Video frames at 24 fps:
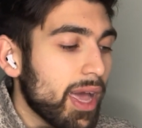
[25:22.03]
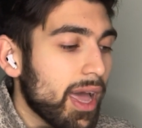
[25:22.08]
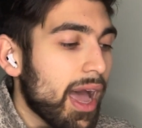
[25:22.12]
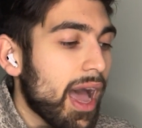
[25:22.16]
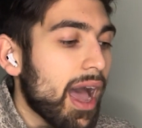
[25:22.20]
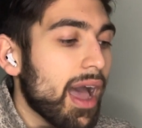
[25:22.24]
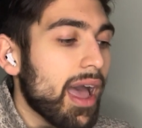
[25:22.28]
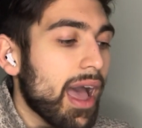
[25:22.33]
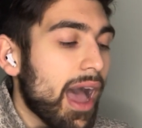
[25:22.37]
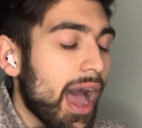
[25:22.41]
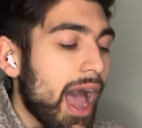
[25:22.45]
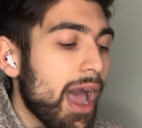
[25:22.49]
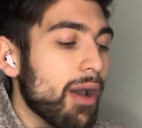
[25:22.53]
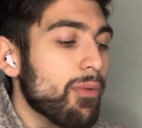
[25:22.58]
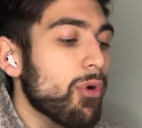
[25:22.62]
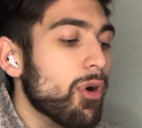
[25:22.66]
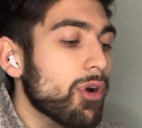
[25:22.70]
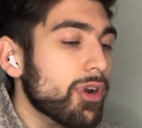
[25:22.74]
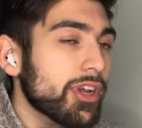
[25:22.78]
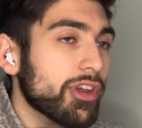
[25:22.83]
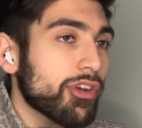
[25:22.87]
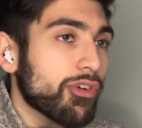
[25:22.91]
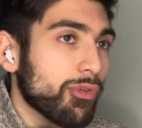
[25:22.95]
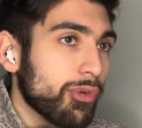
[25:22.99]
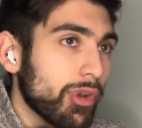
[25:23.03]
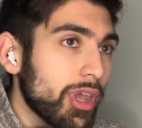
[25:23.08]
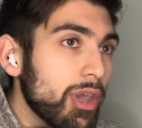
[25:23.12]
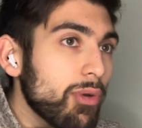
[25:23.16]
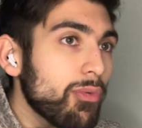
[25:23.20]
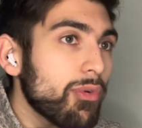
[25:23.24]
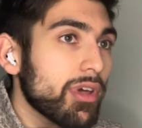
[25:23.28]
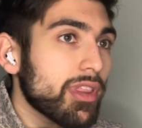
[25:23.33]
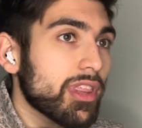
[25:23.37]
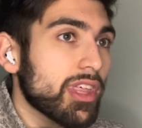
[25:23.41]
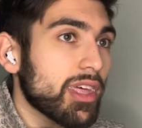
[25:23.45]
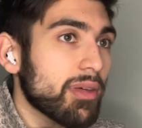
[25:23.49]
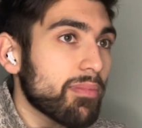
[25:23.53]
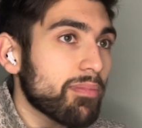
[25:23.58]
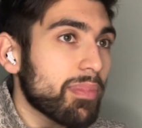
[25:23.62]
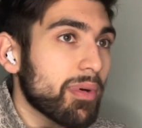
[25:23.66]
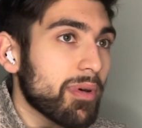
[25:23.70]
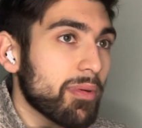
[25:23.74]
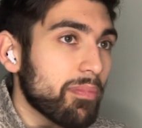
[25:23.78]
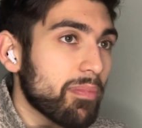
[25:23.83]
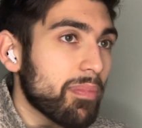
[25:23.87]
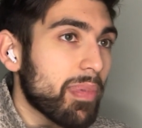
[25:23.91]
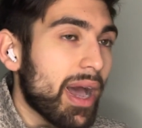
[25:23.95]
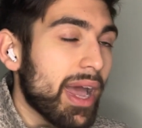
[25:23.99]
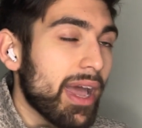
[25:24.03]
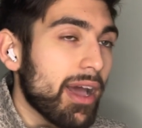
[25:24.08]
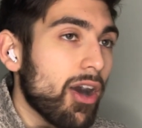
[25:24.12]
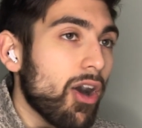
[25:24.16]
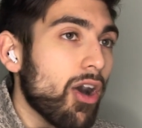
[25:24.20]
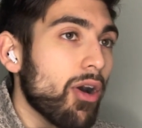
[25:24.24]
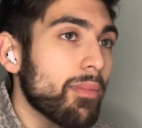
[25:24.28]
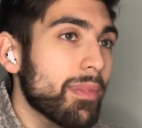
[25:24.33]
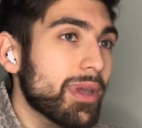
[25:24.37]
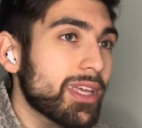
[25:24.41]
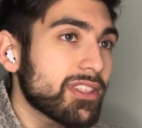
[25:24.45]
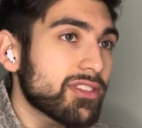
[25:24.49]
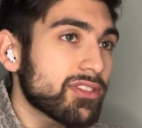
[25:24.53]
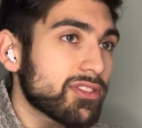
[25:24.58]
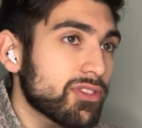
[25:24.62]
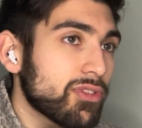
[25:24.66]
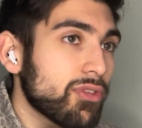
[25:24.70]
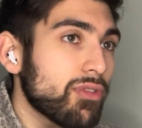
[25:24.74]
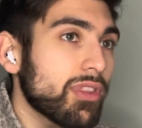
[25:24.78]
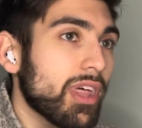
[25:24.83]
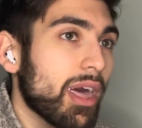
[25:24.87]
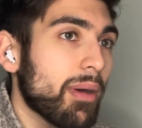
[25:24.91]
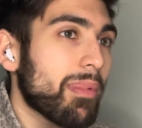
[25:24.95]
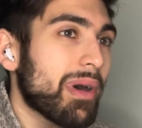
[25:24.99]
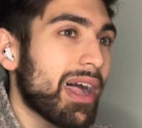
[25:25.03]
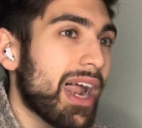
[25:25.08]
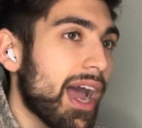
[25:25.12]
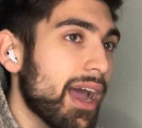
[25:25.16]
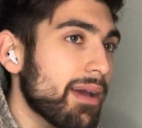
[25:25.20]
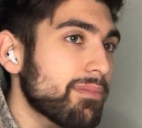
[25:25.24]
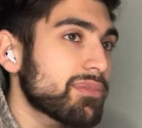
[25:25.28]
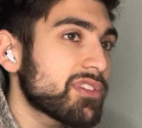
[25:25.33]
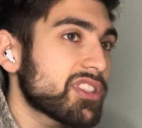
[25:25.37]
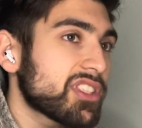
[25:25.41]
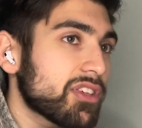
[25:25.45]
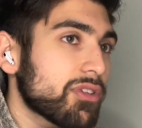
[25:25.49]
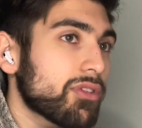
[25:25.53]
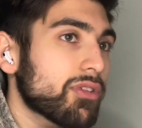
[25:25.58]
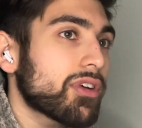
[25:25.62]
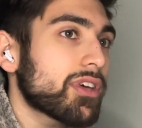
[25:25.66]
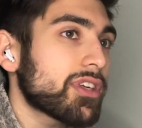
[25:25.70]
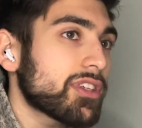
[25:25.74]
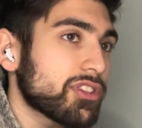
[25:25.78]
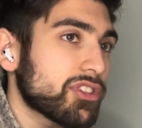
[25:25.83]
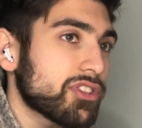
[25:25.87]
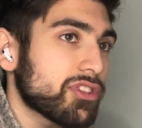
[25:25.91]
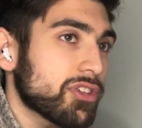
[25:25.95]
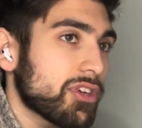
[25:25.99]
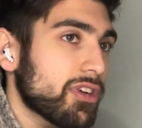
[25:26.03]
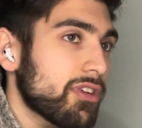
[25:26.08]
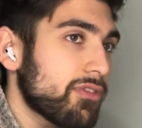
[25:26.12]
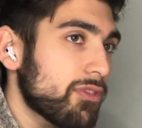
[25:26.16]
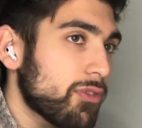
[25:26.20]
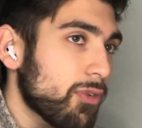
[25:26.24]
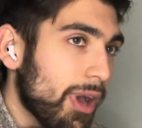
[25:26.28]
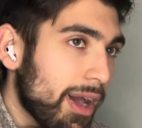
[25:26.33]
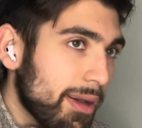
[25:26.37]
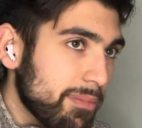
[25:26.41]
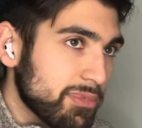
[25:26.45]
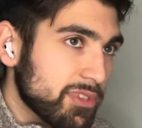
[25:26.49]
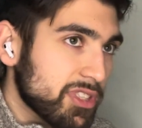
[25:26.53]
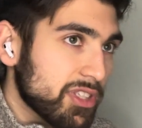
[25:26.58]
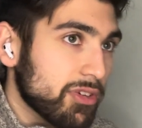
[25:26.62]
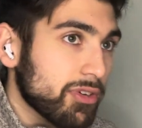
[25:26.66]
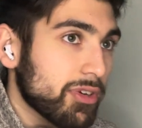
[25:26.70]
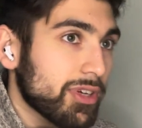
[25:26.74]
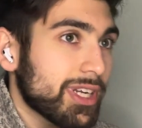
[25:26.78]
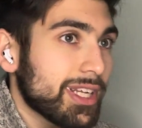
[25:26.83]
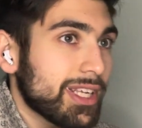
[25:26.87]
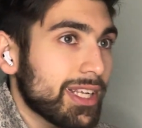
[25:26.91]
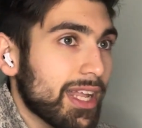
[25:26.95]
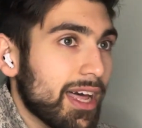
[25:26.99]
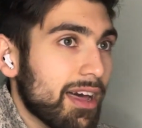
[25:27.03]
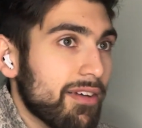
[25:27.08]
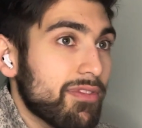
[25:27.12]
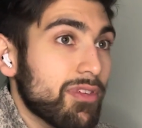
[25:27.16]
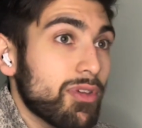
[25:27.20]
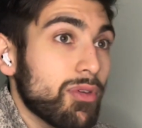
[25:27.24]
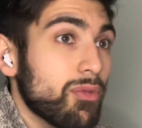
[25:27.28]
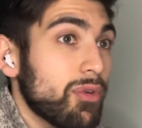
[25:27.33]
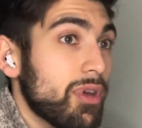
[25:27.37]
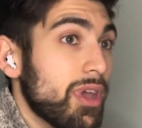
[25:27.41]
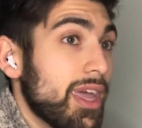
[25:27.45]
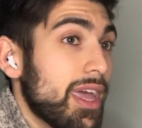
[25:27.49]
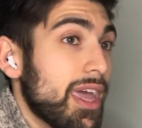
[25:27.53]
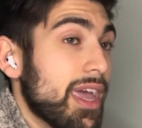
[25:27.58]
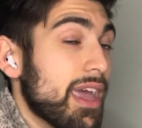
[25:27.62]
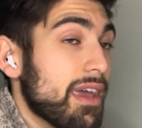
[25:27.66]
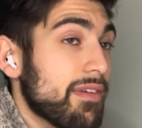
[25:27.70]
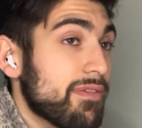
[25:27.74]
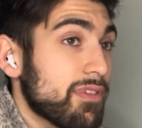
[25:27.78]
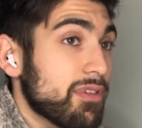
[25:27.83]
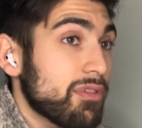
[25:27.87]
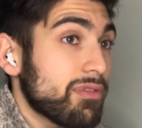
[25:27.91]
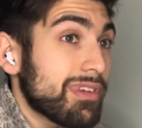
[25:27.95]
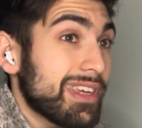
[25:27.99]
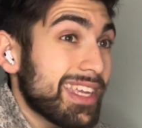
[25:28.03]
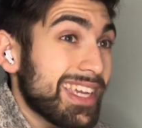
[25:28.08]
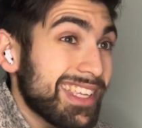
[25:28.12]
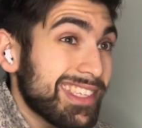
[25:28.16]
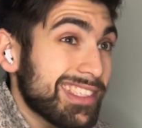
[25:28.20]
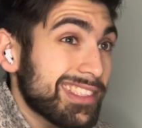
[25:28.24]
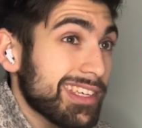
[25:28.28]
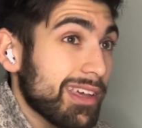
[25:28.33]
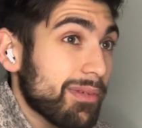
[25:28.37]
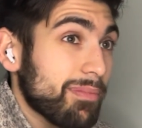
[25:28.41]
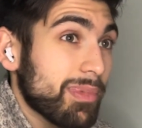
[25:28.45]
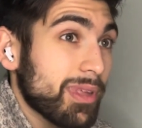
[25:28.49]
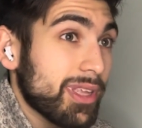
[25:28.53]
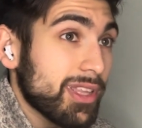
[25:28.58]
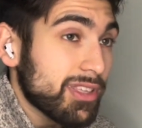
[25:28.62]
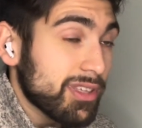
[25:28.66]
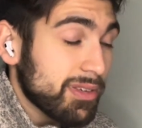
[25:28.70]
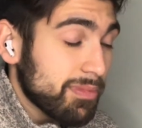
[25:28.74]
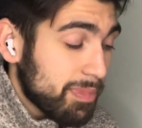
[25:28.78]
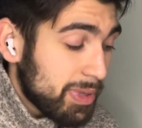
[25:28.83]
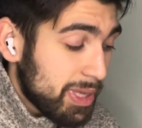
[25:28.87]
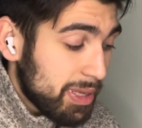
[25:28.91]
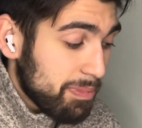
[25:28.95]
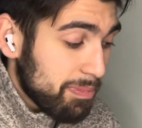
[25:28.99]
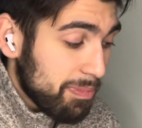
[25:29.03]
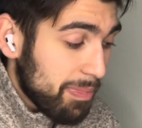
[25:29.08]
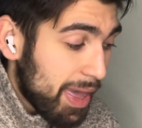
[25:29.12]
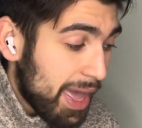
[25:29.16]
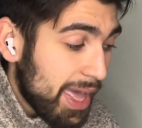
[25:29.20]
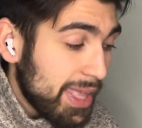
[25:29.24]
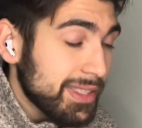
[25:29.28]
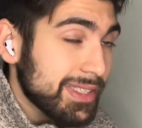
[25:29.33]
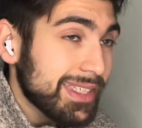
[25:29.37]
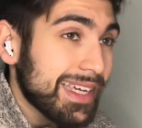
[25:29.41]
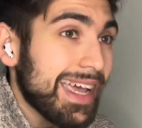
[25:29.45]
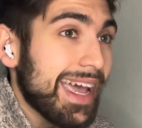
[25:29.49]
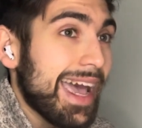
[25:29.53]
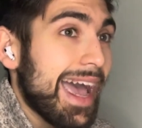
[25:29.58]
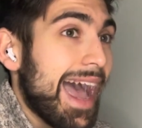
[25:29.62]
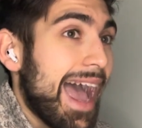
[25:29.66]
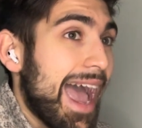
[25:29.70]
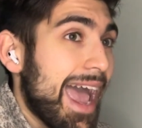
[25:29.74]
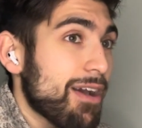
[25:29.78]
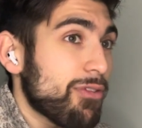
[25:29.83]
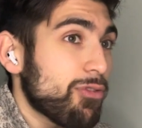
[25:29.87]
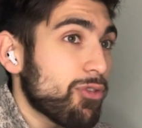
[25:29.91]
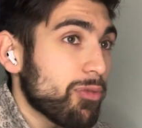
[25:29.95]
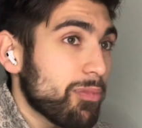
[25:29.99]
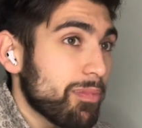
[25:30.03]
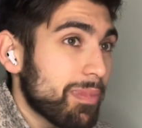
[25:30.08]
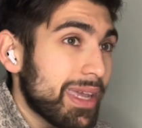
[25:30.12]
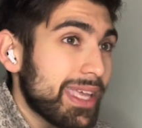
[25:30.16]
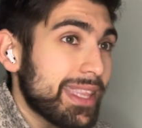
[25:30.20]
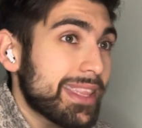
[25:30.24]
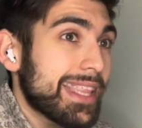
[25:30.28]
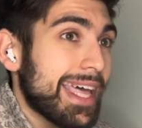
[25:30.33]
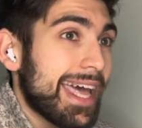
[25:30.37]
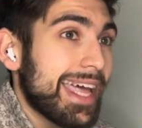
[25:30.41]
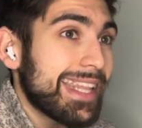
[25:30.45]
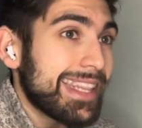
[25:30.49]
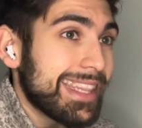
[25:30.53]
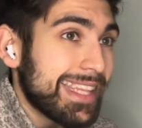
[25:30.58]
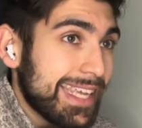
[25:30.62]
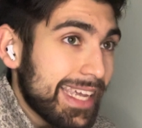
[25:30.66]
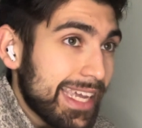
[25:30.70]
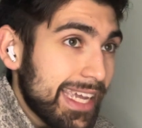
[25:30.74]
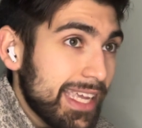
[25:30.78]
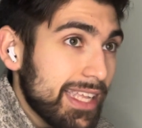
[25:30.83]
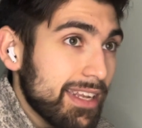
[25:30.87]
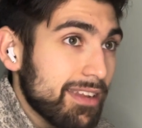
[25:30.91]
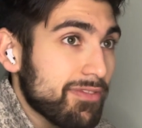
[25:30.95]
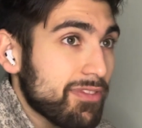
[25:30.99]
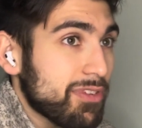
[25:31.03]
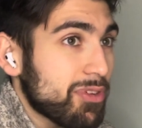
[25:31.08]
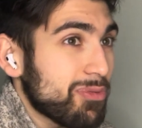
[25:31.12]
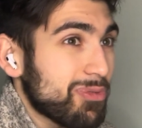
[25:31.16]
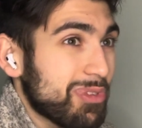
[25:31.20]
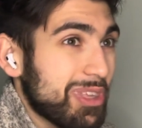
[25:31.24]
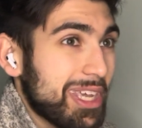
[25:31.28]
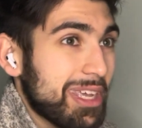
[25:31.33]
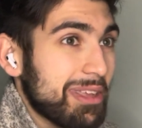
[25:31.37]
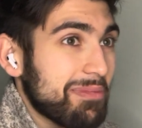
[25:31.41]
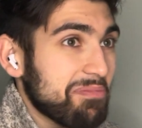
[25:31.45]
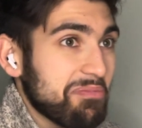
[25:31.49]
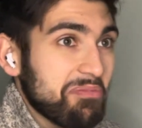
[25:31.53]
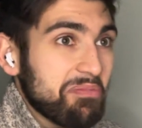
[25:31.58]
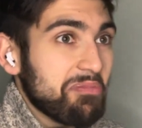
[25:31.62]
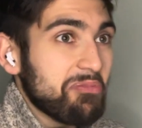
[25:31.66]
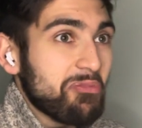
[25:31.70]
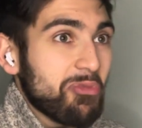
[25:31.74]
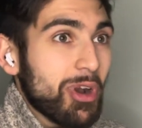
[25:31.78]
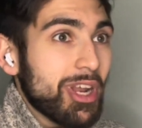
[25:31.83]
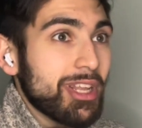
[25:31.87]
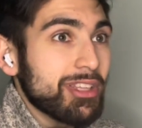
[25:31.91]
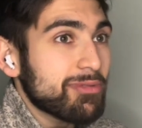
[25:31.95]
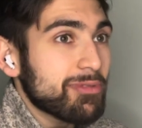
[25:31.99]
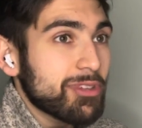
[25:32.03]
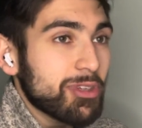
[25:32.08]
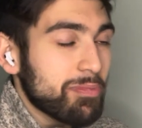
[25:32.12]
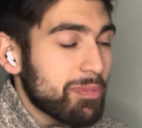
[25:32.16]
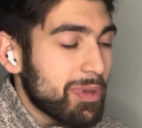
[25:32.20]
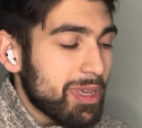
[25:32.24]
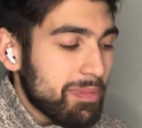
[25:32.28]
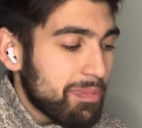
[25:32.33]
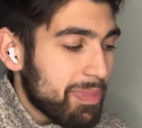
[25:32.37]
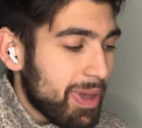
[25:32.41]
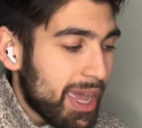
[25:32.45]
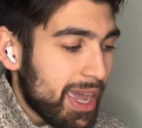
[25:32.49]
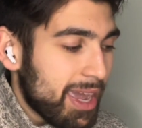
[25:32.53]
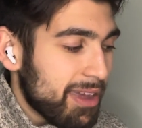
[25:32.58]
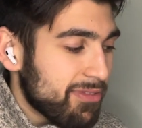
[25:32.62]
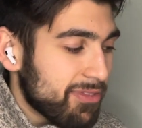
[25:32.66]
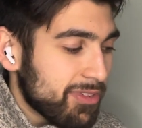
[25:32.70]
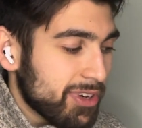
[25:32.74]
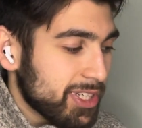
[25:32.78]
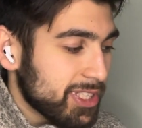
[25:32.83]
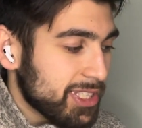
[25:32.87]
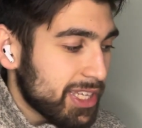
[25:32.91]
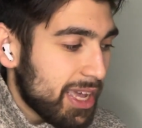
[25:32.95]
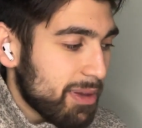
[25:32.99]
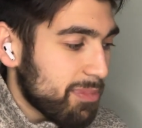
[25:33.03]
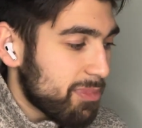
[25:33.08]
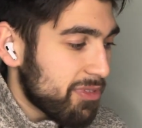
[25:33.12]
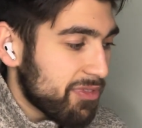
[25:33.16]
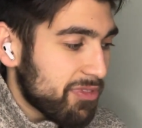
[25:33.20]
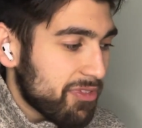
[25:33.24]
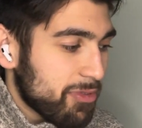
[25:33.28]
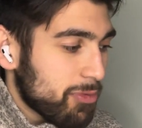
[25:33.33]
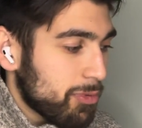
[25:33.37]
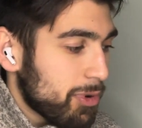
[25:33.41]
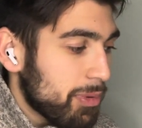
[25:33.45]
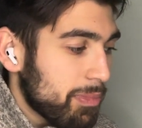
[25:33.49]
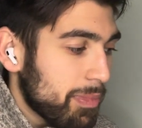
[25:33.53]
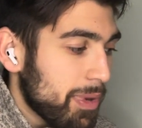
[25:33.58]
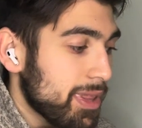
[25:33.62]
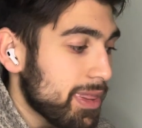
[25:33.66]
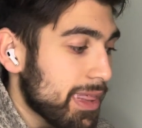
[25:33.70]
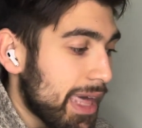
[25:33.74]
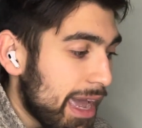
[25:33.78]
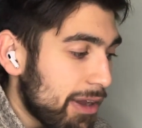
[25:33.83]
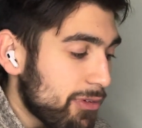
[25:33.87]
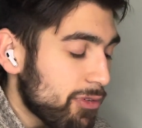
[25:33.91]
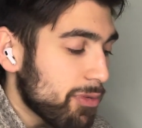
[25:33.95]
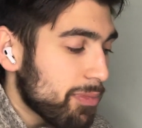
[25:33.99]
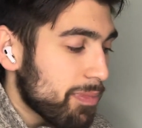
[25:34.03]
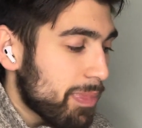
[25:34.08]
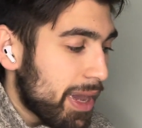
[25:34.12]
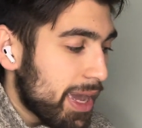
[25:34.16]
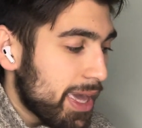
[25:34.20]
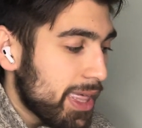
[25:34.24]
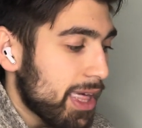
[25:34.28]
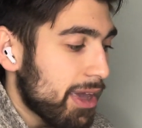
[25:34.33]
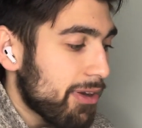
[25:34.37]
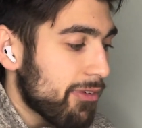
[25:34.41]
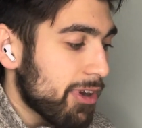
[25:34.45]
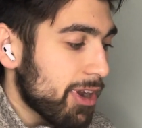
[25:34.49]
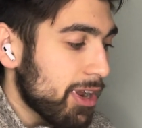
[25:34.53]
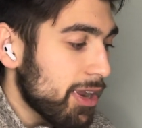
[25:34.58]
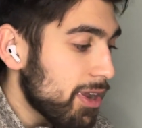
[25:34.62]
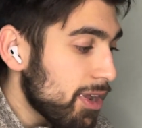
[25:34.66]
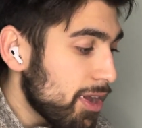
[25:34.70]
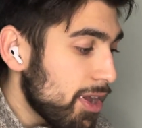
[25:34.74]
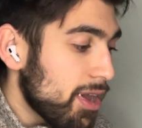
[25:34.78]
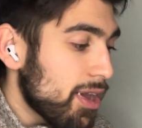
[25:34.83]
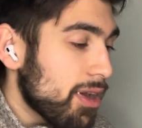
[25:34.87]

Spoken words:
I won't agree with it, but by all means do that. But I'm still gonna serve you. I'm still gonna love you. If you need something to be met, I will meet that need. If you need rent to be paid, for example, for 1 month, I will pay that rent.